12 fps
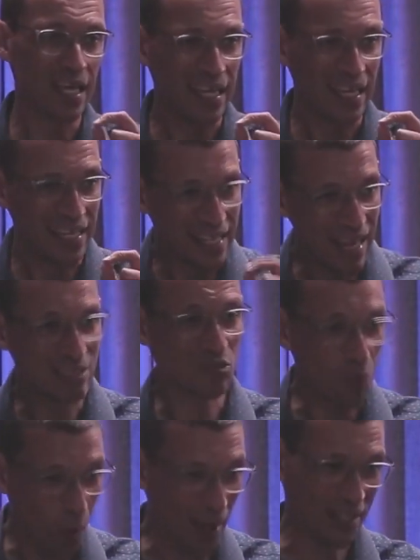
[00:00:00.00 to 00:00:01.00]
he doesn't
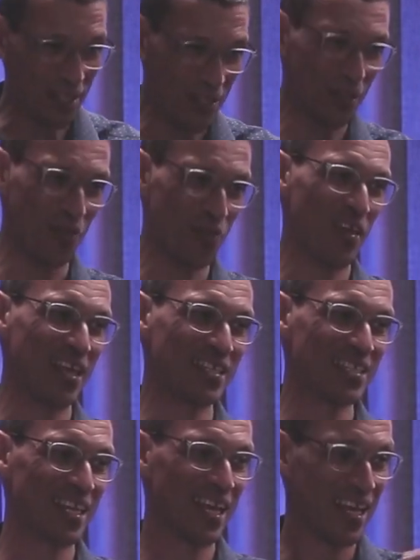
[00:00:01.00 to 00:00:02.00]
want to do things
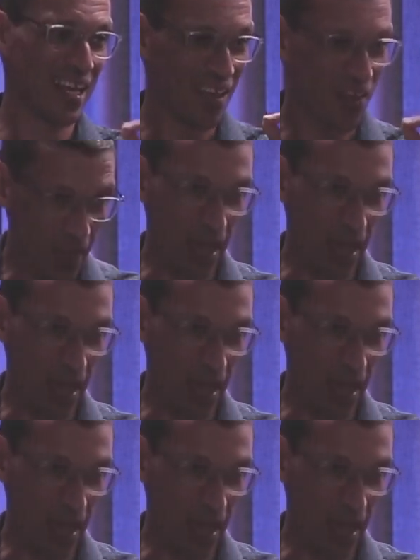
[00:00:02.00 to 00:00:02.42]
their